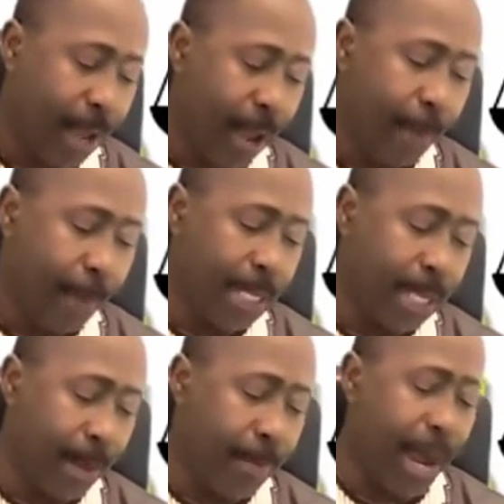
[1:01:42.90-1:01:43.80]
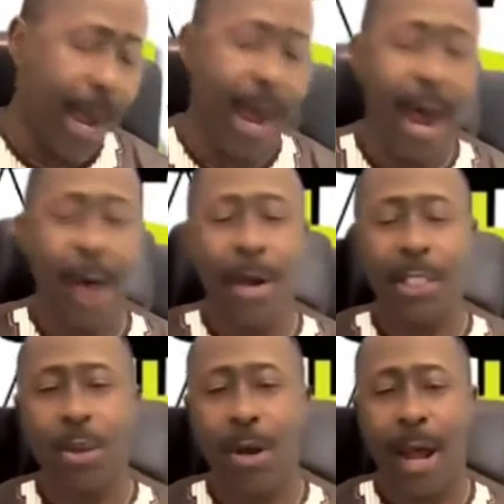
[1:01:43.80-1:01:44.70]
Mr. Ba, I want
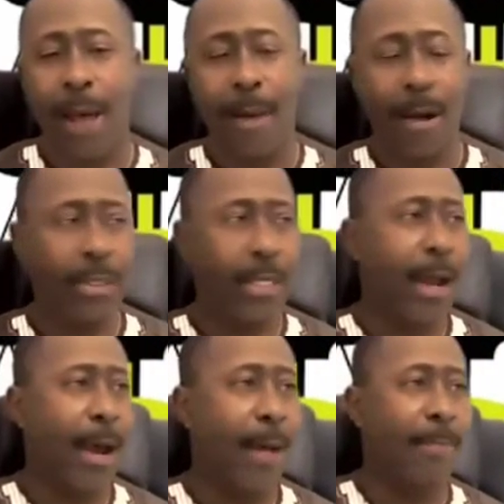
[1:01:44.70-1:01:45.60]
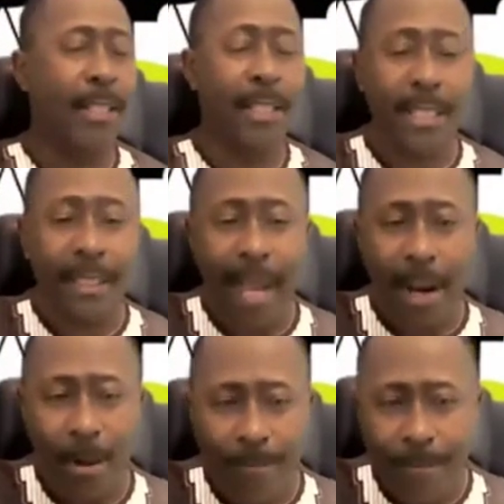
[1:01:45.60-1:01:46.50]
to talk about the
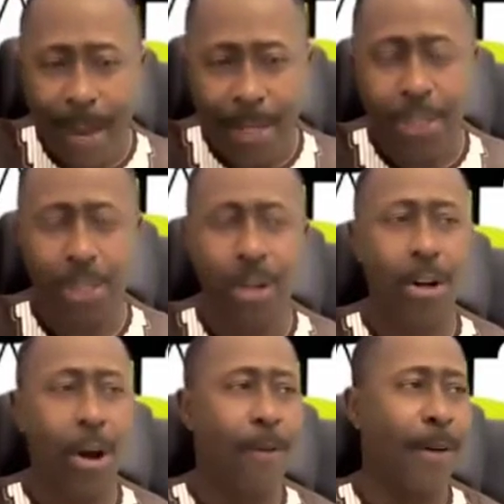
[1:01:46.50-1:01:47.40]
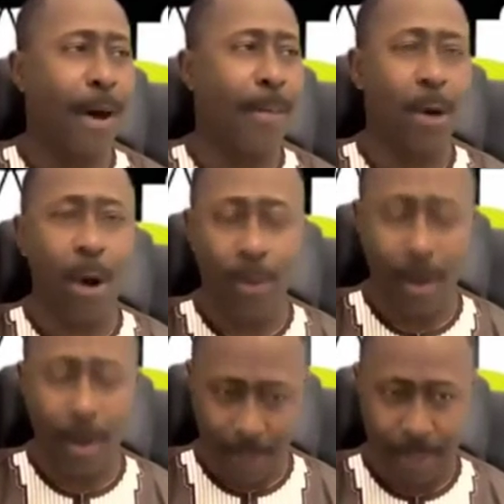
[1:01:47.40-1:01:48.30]
circumvention of
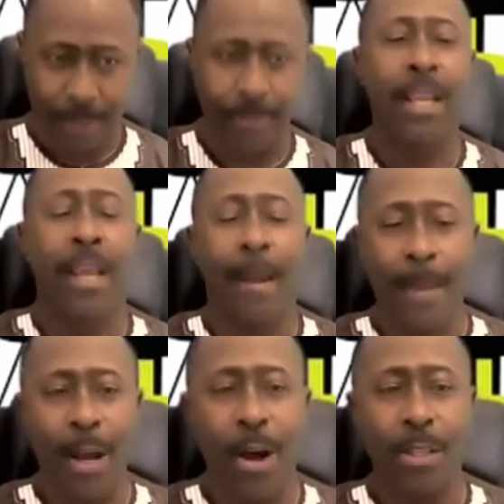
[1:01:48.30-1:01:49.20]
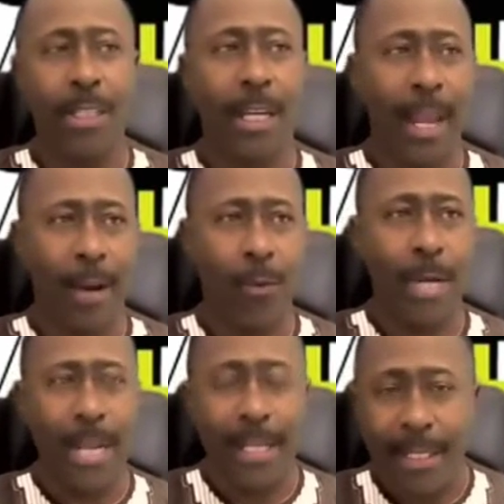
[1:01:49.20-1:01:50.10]
corruption, because like
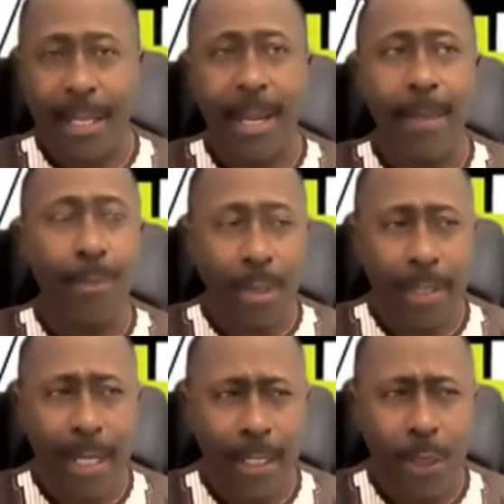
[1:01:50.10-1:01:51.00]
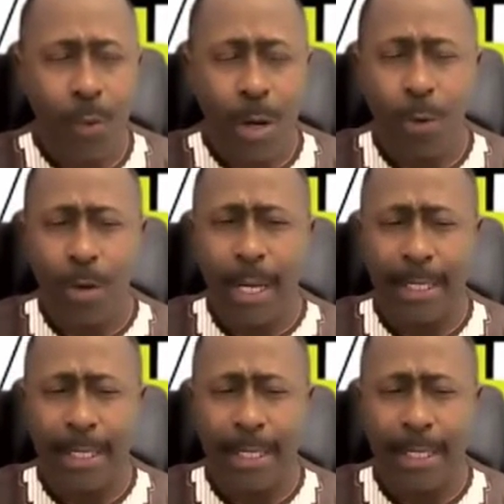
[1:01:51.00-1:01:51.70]
we see processes will look like